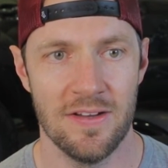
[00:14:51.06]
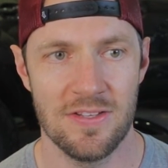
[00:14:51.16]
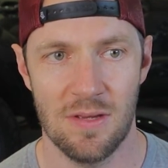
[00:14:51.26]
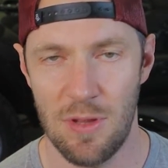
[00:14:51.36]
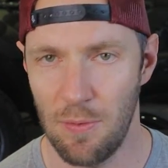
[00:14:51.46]

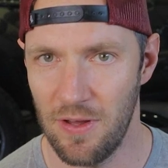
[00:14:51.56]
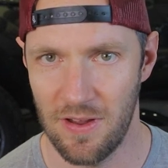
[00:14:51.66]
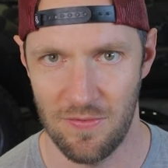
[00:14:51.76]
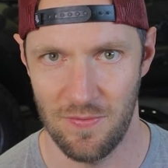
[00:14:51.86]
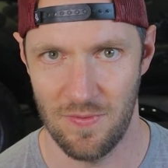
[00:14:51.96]
Some people
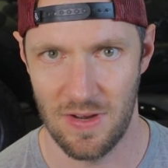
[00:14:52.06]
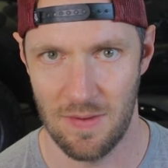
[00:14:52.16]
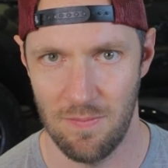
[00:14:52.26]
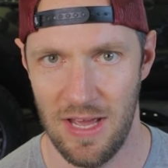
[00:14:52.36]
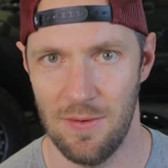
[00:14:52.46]
have
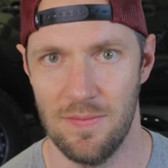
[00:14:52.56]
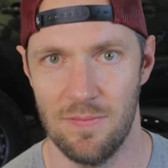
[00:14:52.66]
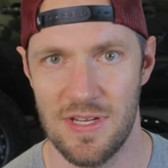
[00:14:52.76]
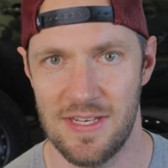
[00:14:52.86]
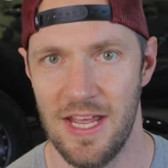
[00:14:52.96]
made a
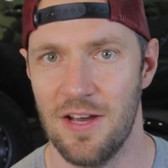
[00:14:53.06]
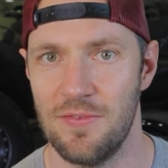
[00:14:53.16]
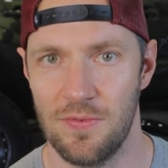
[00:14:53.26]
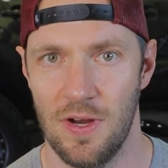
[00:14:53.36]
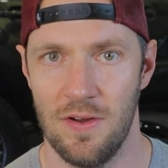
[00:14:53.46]
mistake
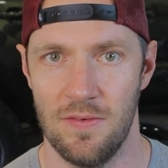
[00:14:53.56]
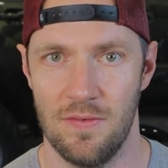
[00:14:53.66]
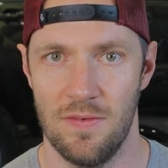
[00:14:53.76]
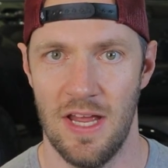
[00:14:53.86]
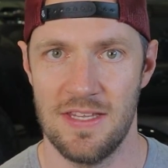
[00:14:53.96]
of
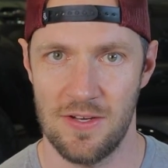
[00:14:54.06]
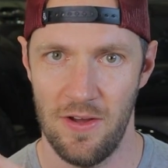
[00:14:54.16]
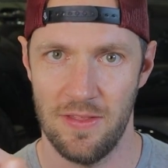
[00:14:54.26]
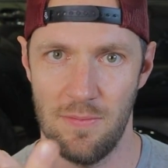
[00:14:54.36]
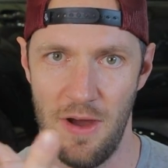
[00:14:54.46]

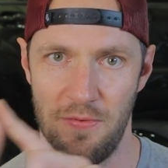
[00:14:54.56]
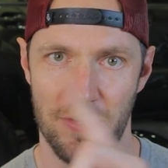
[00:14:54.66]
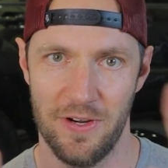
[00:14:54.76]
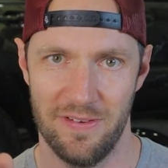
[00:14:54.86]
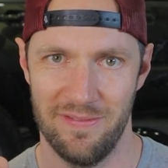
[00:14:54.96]
installing the
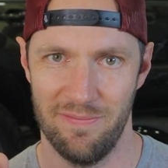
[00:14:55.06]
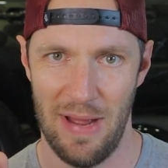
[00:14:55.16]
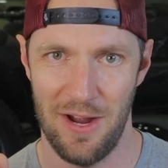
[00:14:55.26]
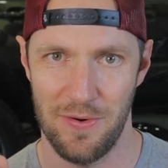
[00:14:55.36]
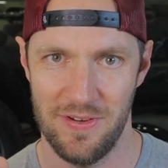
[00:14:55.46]
muffler
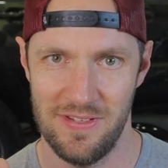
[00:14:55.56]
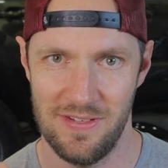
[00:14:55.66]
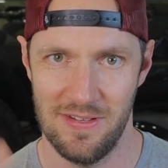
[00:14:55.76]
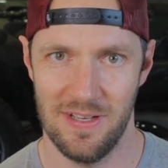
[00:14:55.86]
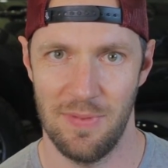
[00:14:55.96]

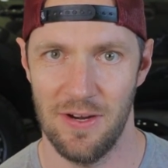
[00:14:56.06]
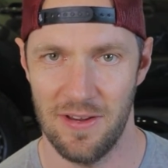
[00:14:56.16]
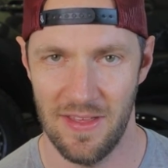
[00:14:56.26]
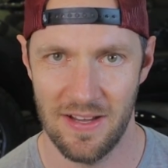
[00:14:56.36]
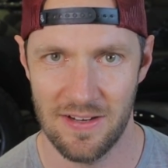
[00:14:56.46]
backwards.
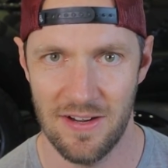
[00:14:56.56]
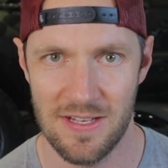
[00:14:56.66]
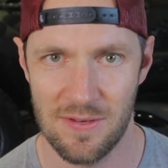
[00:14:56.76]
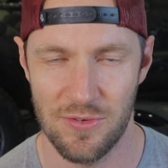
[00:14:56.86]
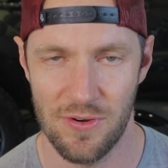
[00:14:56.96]
Apparently that can
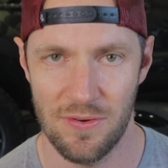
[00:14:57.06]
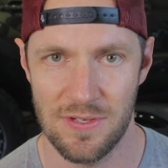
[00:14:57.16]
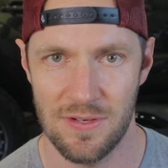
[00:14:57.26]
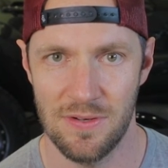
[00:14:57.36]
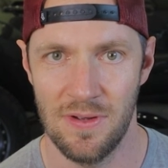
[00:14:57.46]
cause some drone
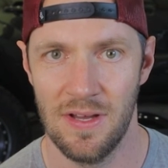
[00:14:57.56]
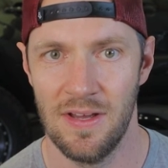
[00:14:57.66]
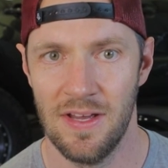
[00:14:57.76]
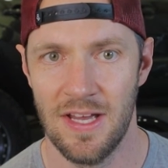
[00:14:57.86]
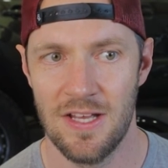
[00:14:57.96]
too.
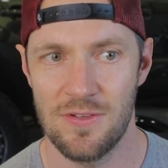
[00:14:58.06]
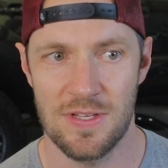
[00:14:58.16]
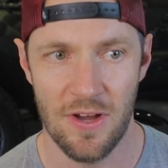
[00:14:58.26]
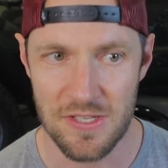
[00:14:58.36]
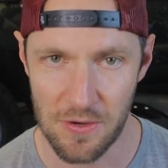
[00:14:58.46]
So
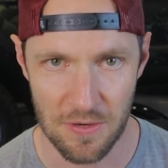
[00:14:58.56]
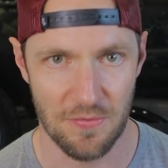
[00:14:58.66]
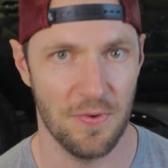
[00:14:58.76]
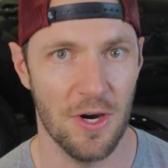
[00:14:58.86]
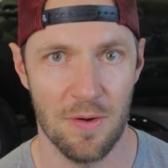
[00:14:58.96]
as long as you
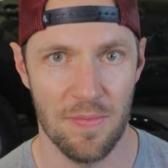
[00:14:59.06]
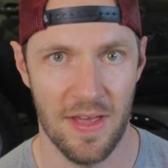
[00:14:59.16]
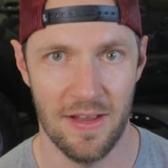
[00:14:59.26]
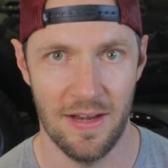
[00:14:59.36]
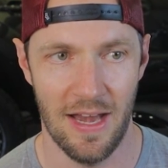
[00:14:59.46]
confirm
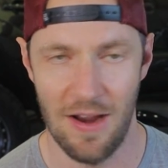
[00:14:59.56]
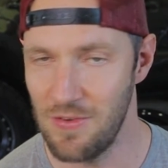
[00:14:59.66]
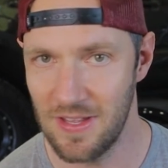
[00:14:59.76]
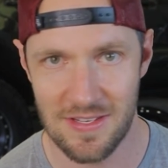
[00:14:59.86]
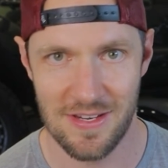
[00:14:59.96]
that
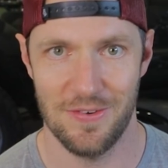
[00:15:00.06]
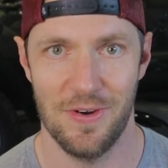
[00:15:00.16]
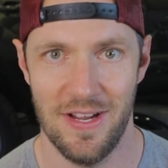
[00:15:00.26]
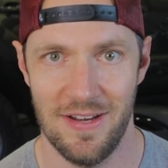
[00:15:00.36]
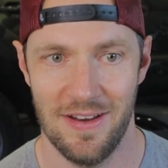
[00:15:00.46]
everything is done
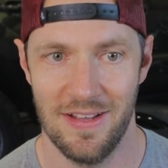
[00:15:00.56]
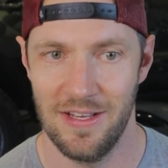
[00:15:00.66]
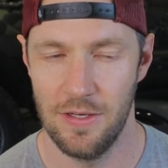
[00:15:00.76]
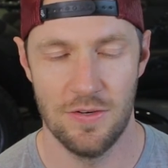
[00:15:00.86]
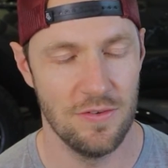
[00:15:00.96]
right,
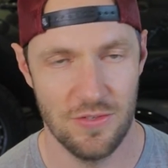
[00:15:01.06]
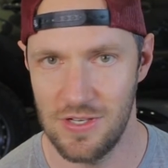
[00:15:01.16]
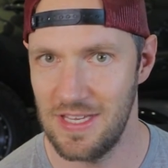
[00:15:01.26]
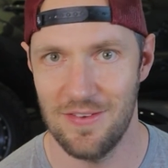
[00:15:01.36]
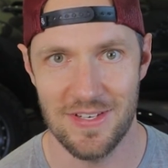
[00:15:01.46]

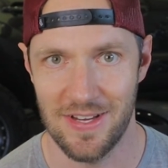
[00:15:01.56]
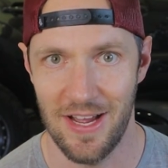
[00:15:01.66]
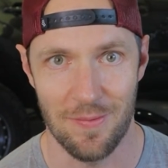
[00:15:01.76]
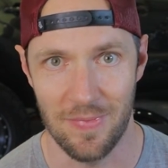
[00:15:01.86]
just give it time